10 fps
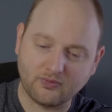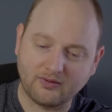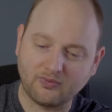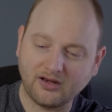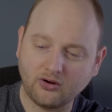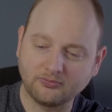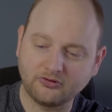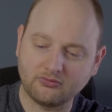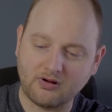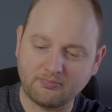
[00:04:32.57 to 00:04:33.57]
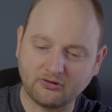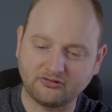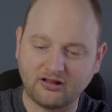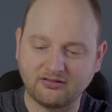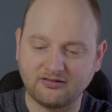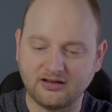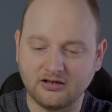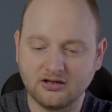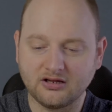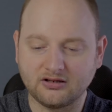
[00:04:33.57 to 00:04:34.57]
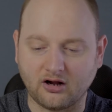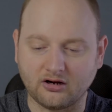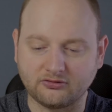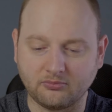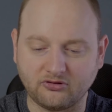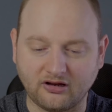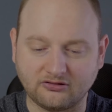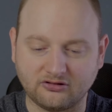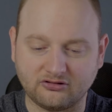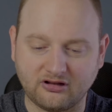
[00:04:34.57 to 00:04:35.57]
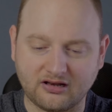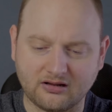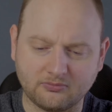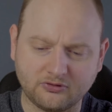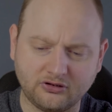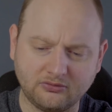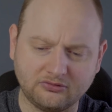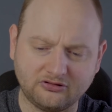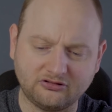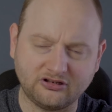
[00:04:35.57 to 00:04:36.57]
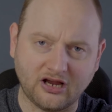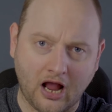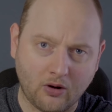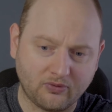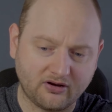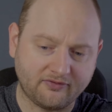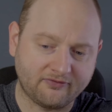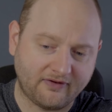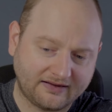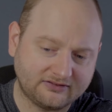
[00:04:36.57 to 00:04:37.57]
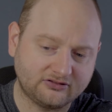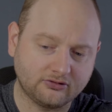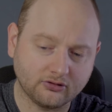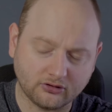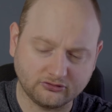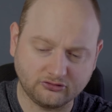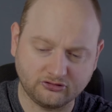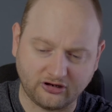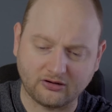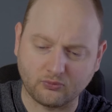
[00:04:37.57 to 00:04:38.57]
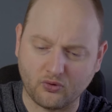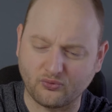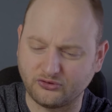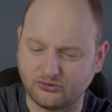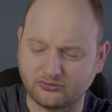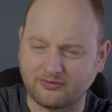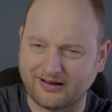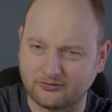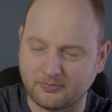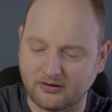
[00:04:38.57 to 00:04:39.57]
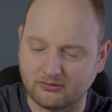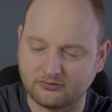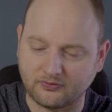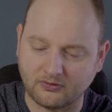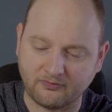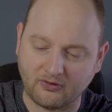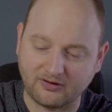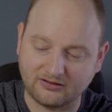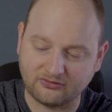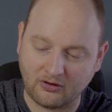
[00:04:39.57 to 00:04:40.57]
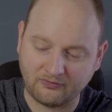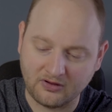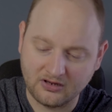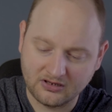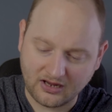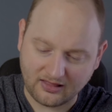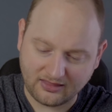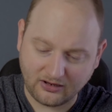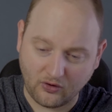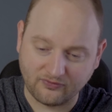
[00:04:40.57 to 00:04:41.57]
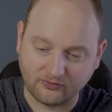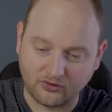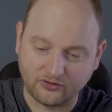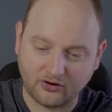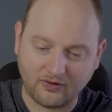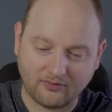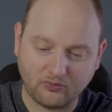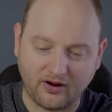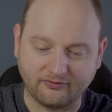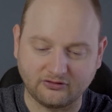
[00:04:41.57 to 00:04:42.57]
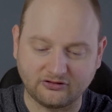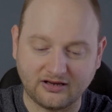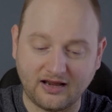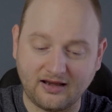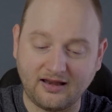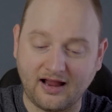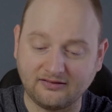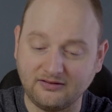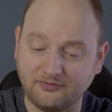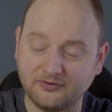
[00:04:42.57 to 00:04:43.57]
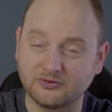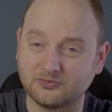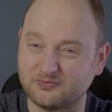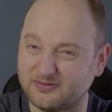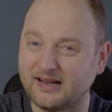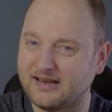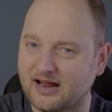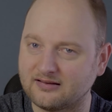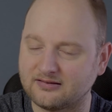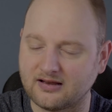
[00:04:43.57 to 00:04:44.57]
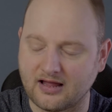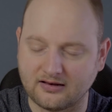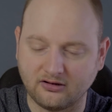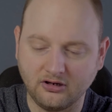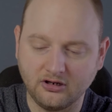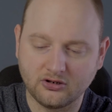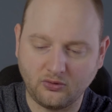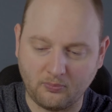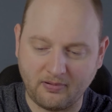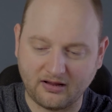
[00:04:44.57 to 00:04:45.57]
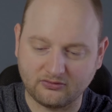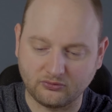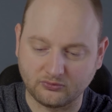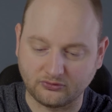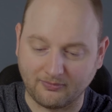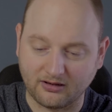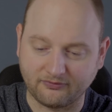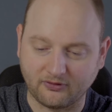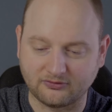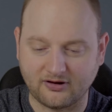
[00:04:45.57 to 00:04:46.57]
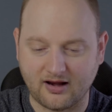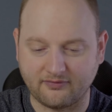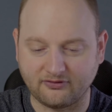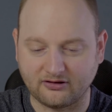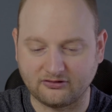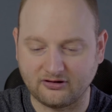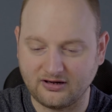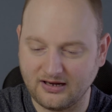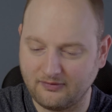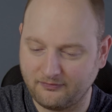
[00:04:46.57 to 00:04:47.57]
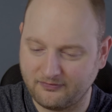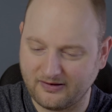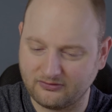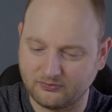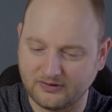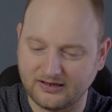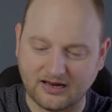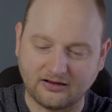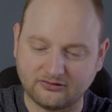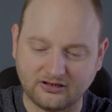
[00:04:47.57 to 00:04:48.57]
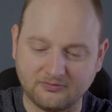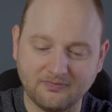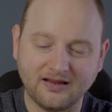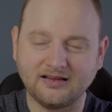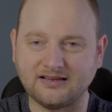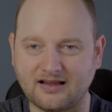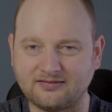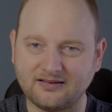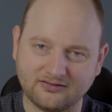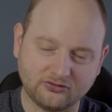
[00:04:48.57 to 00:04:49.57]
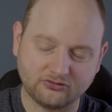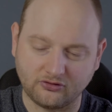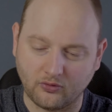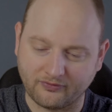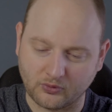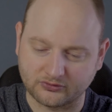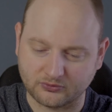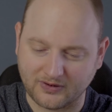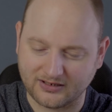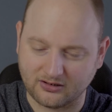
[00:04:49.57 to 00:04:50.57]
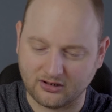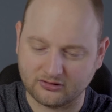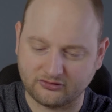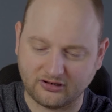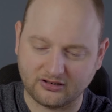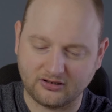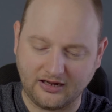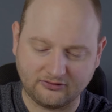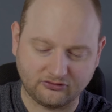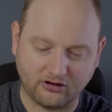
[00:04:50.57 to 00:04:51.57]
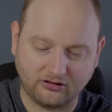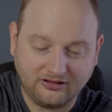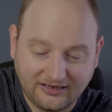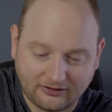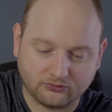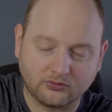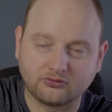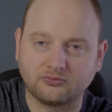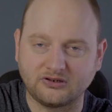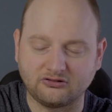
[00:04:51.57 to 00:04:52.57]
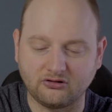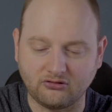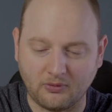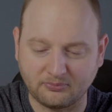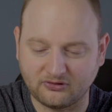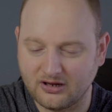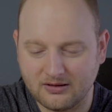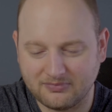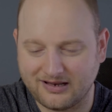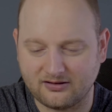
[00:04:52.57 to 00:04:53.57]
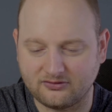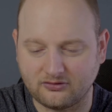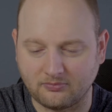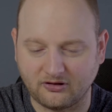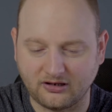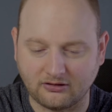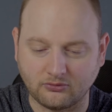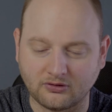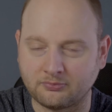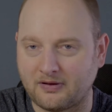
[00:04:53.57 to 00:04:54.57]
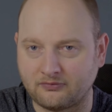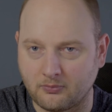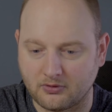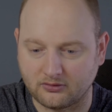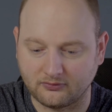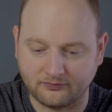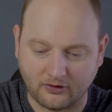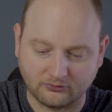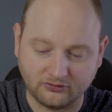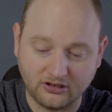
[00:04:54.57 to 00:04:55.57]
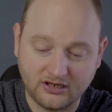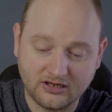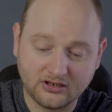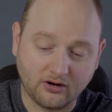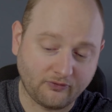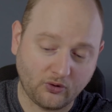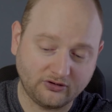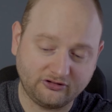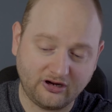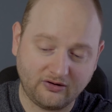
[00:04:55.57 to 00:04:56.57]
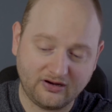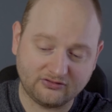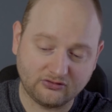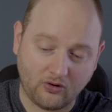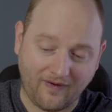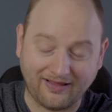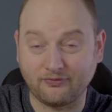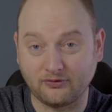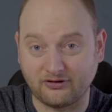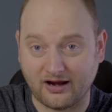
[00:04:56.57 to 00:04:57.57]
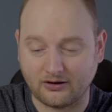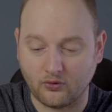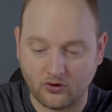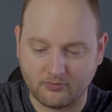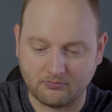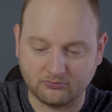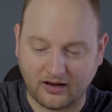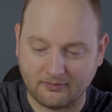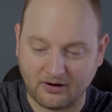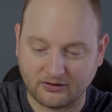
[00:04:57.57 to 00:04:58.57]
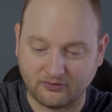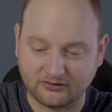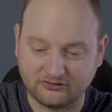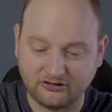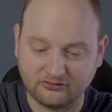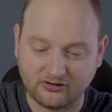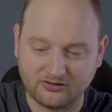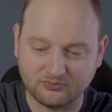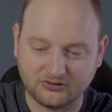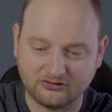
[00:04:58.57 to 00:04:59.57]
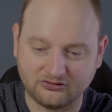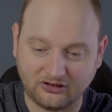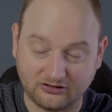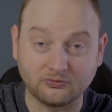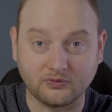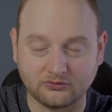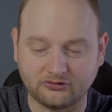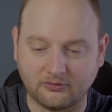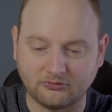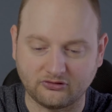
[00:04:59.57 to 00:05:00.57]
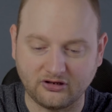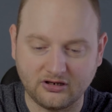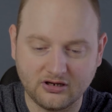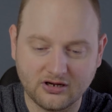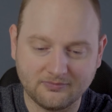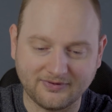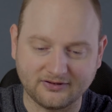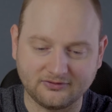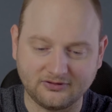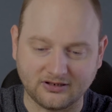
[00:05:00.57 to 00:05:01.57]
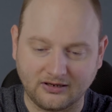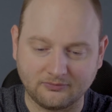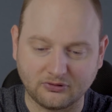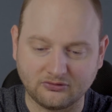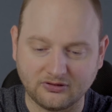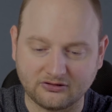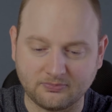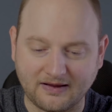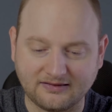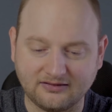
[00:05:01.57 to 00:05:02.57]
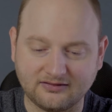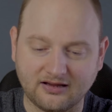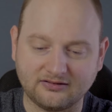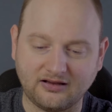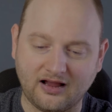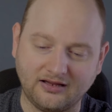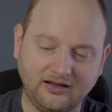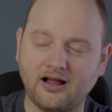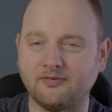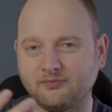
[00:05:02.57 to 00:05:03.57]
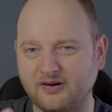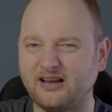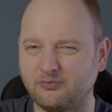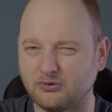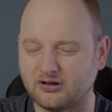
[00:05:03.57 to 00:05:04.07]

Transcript: way, when it comes to the OnePlus 10T, there are some changes that I'm curious to see how it affects the general user experience for the phone itself. I think overall though, I will have to say that it actually feels really nice in the hand. compared to some other phones that I've tested, it fits really nicely. Yes, it's still of course quite large and it's not natural to reach the tops, but that's something that you expect from modern phones. Of course, there is no headphone jack or a micro SD slot, which is a real shame to see. But yeah, what do you expect these days? I really would